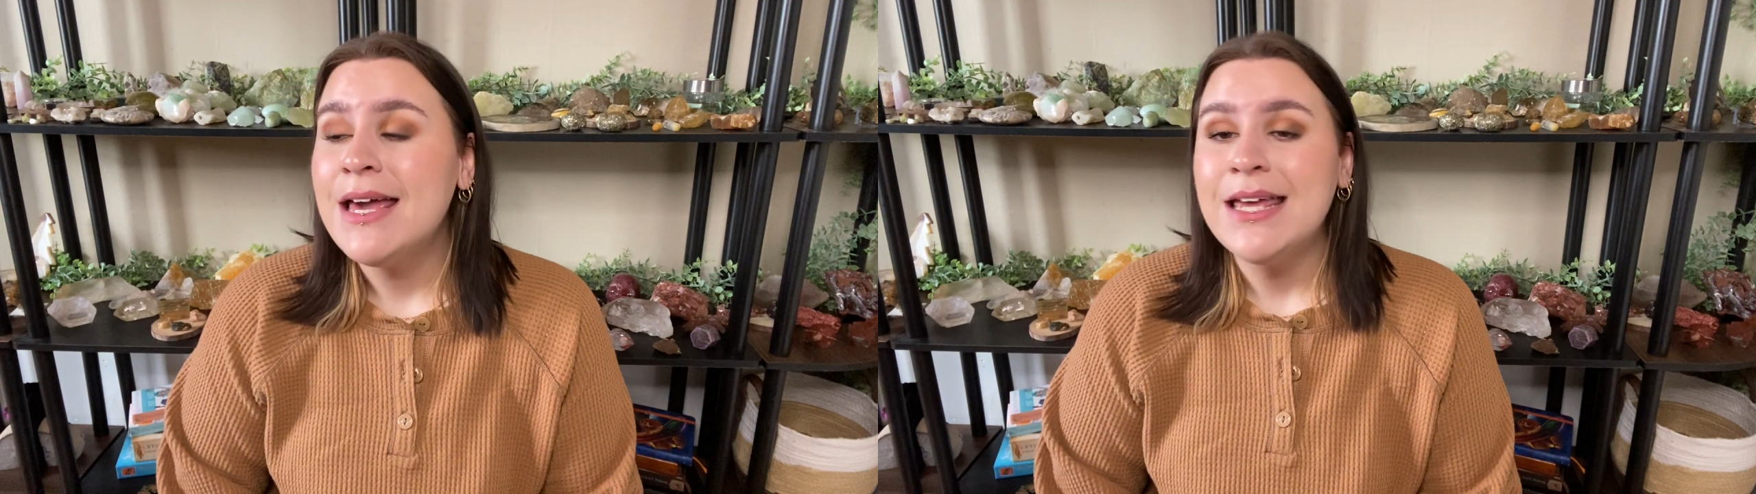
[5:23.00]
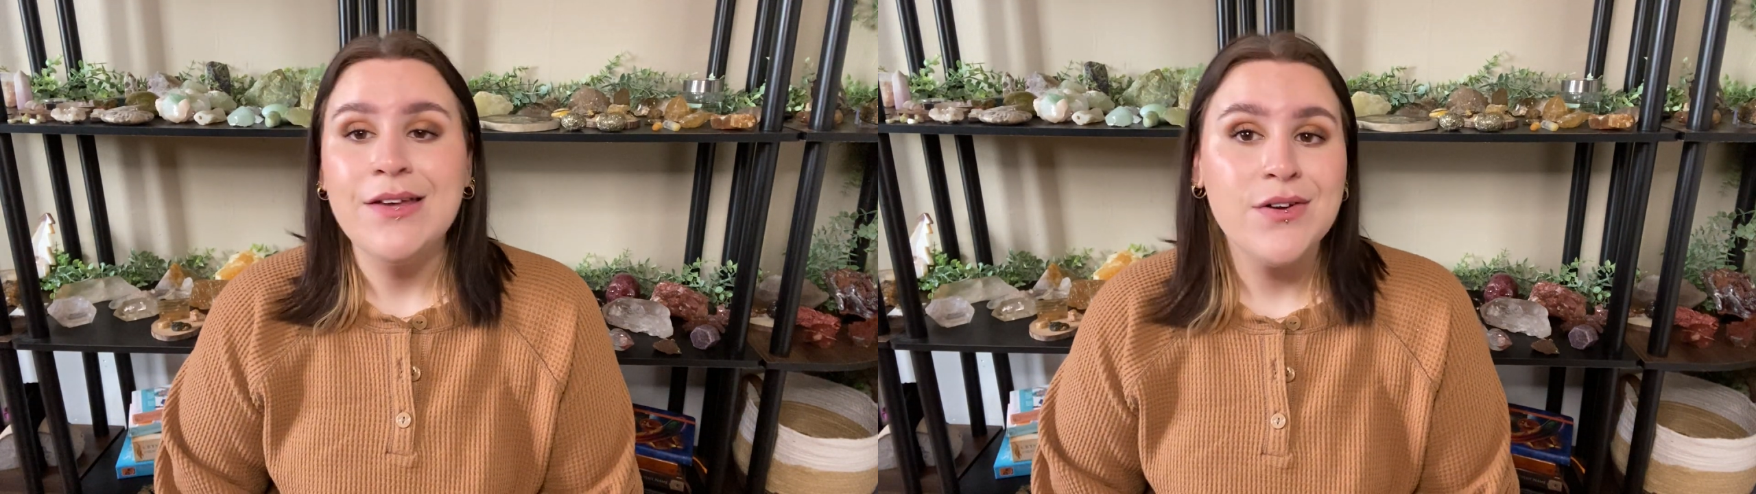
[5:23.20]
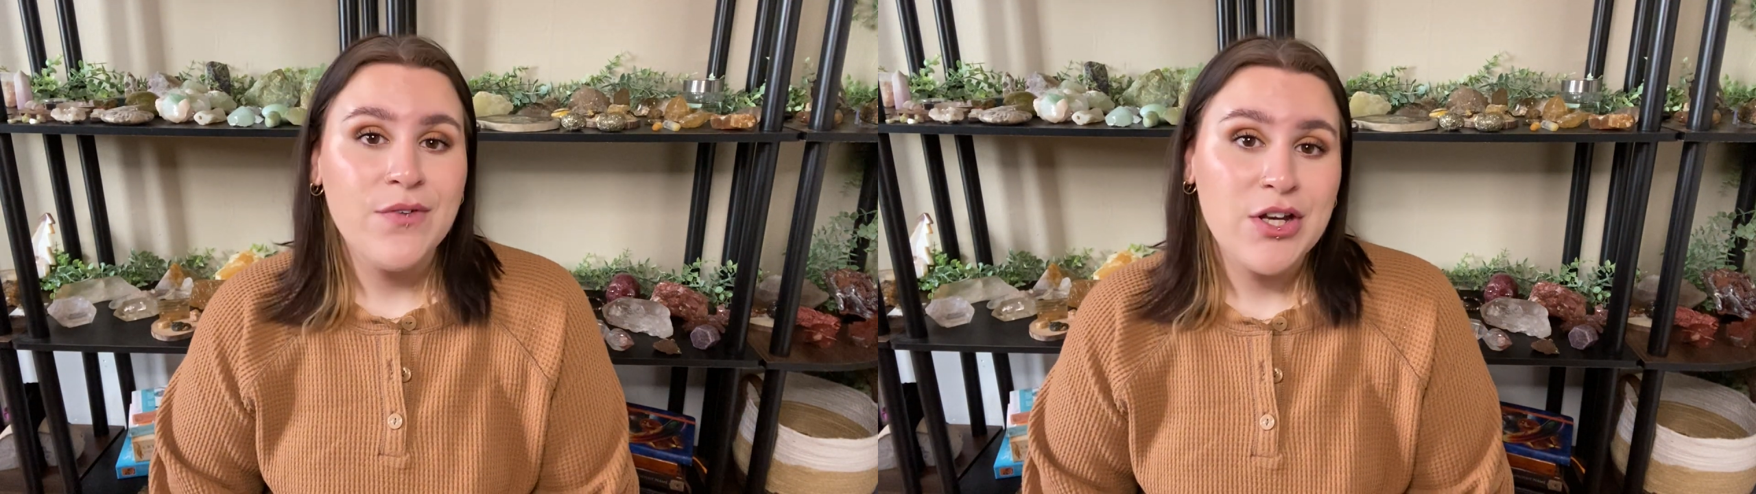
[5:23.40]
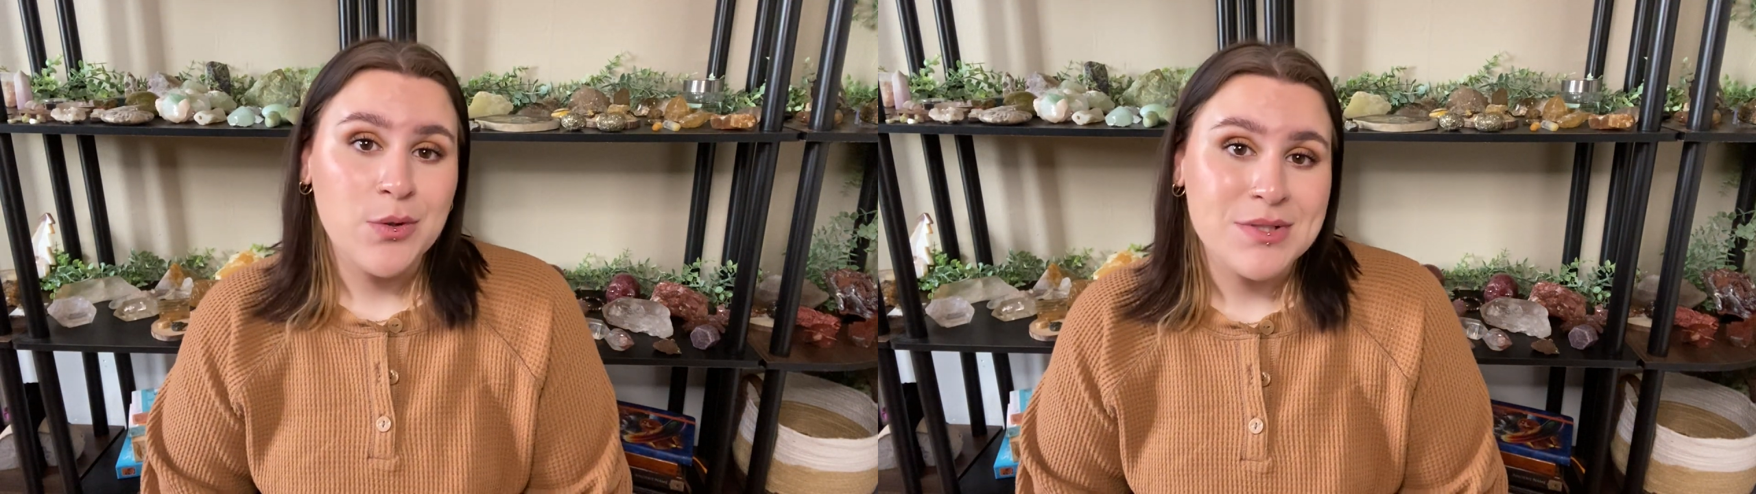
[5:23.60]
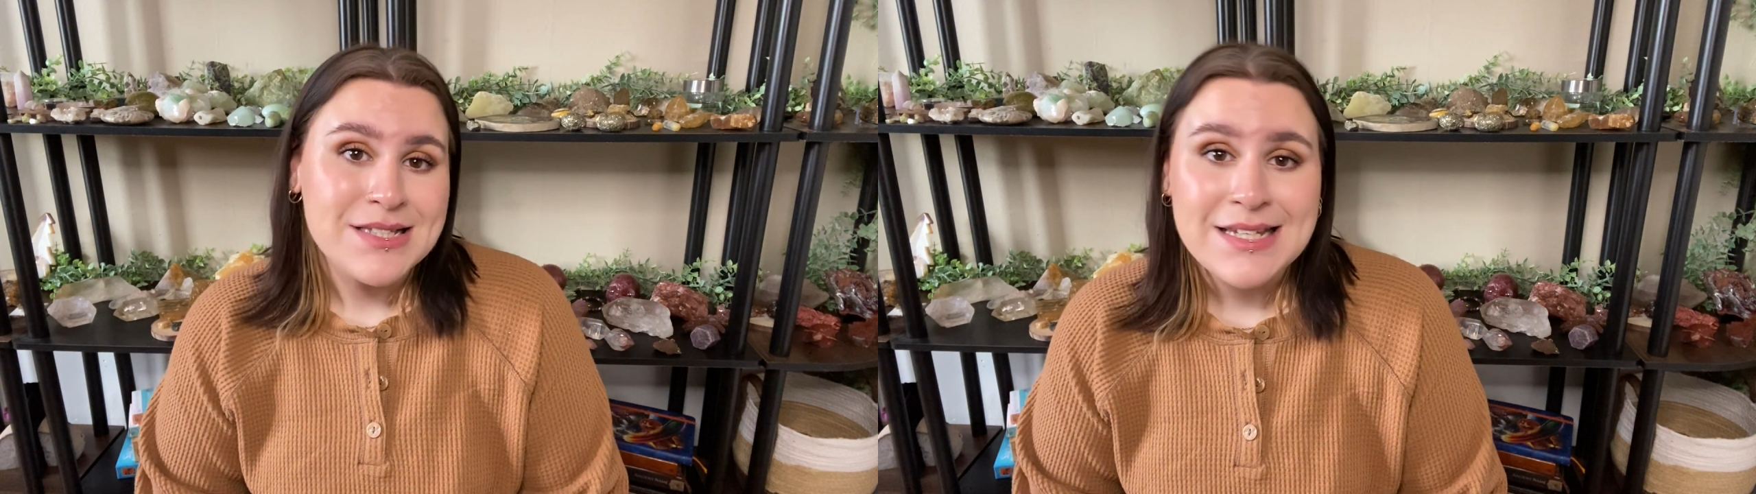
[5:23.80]
Even if I
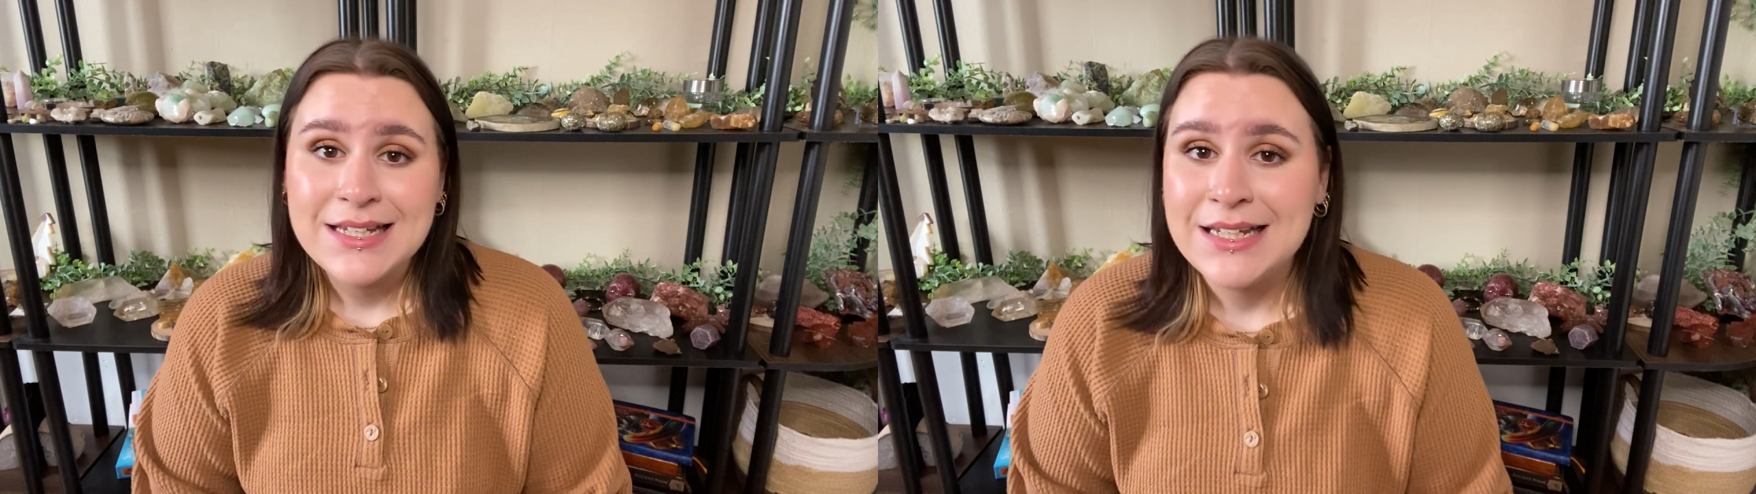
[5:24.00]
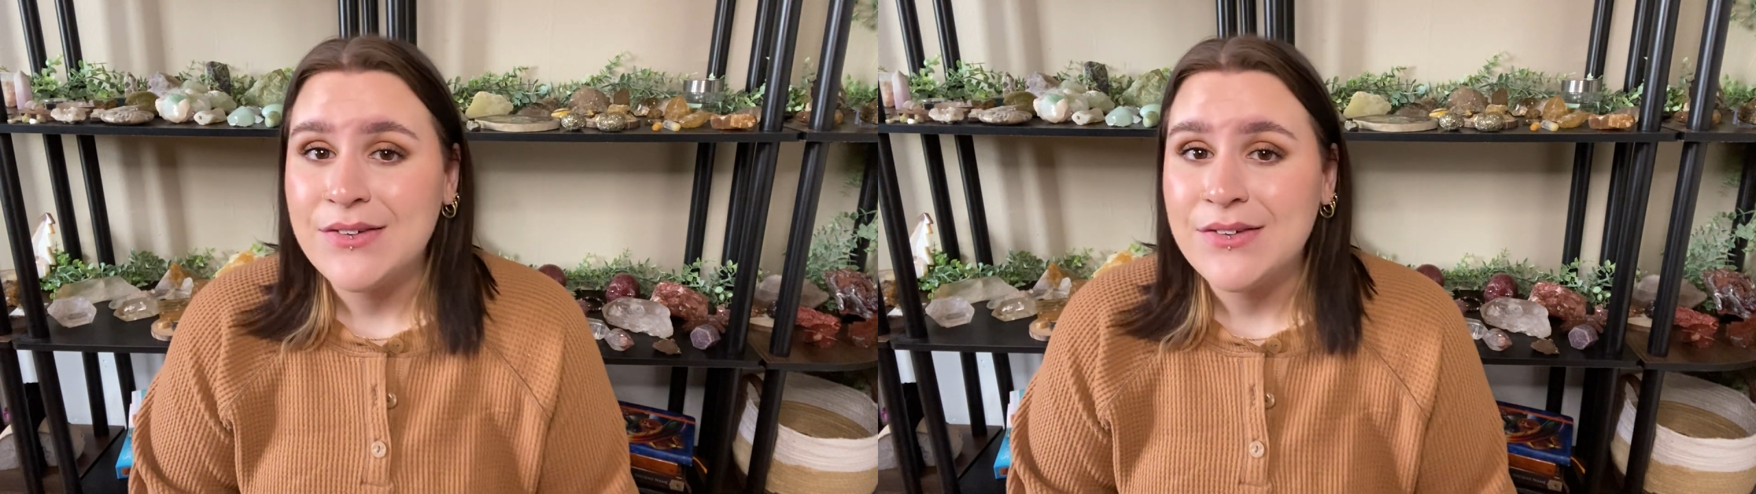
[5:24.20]
don't see it,